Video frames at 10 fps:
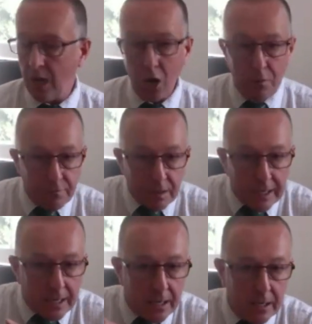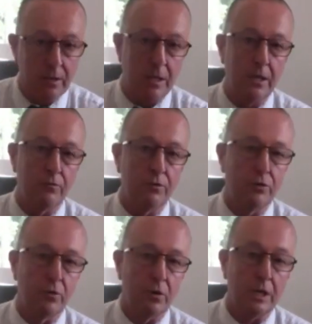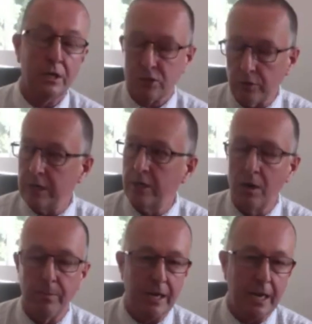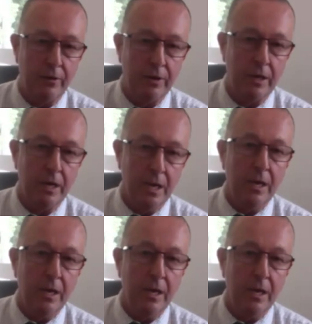Hopefully in an urban area,